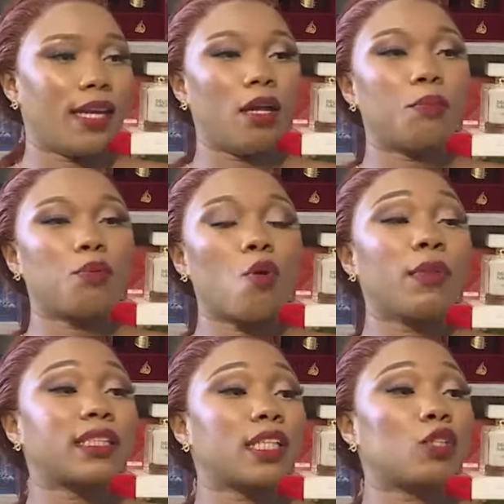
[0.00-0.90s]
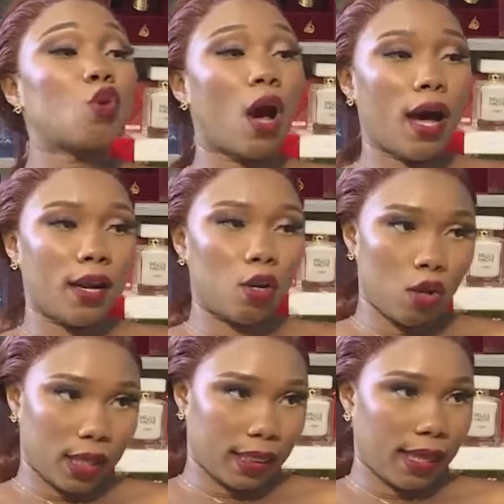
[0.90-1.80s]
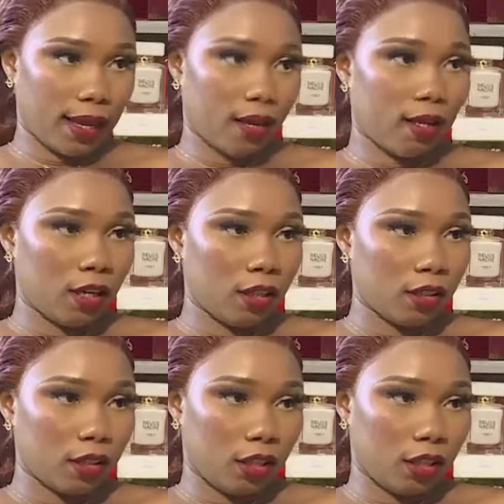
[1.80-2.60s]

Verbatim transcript: and then pro mix it to another thing. Okay.